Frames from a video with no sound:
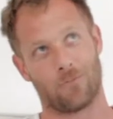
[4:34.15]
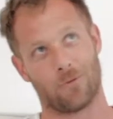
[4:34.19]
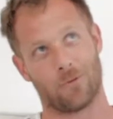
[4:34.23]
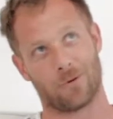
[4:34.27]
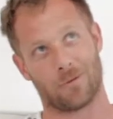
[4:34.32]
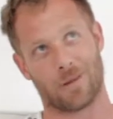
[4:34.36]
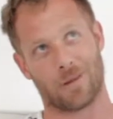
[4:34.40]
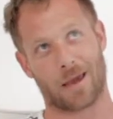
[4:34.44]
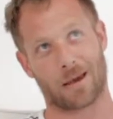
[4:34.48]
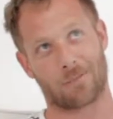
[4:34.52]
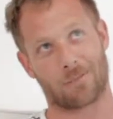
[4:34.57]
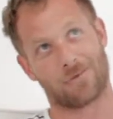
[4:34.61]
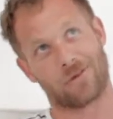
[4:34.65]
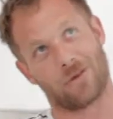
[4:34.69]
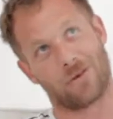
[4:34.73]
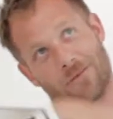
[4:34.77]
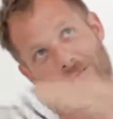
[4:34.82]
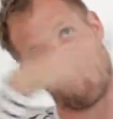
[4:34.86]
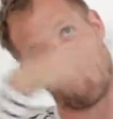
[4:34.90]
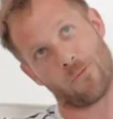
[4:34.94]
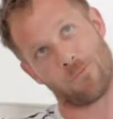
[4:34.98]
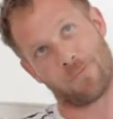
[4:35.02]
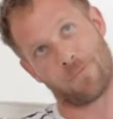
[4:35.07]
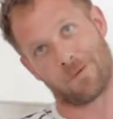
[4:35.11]
would like sort
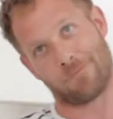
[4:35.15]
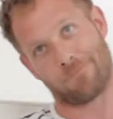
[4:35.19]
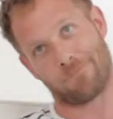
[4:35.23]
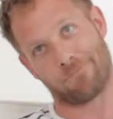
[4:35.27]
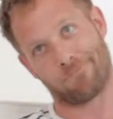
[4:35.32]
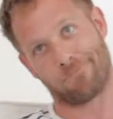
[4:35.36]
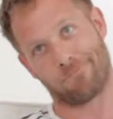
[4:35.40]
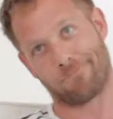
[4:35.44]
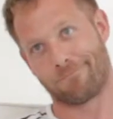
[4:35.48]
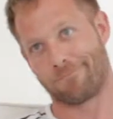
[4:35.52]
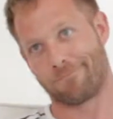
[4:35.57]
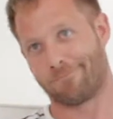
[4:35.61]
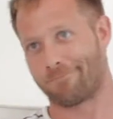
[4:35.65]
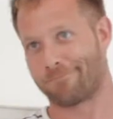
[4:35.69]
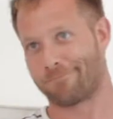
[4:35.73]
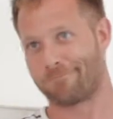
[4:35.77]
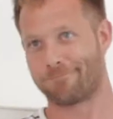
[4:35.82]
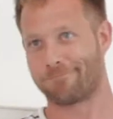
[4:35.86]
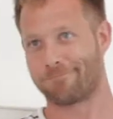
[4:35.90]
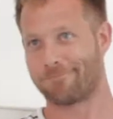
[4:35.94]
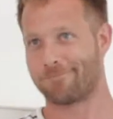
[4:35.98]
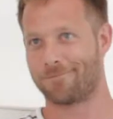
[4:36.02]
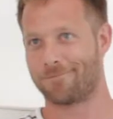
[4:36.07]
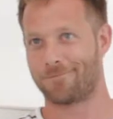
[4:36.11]
of open,
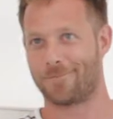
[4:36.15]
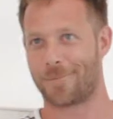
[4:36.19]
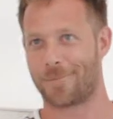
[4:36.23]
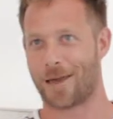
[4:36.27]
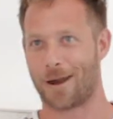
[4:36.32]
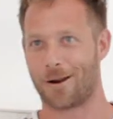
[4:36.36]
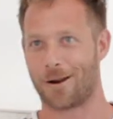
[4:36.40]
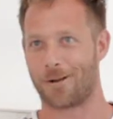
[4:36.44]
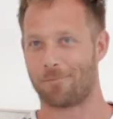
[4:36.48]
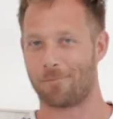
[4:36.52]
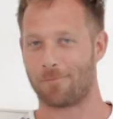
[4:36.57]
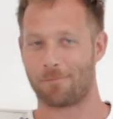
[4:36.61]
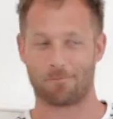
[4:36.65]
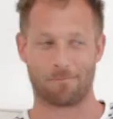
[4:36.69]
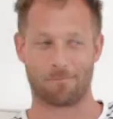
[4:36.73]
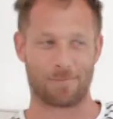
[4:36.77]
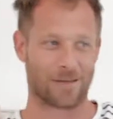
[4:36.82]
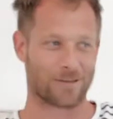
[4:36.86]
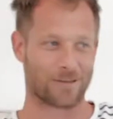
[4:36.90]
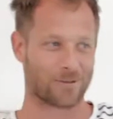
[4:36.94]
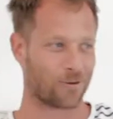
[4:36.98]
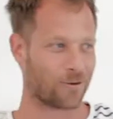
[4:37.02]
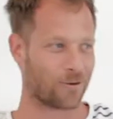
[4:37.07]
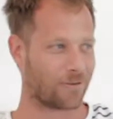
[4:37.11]
I don't know,
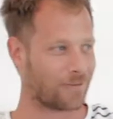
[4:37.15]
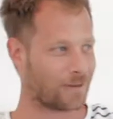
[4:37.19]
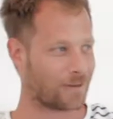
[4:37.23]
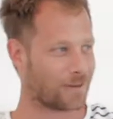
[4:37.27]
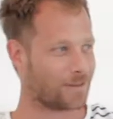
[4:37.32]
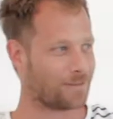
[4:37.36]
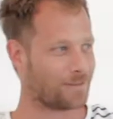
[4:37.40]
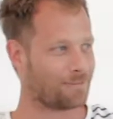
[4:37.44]
be sort of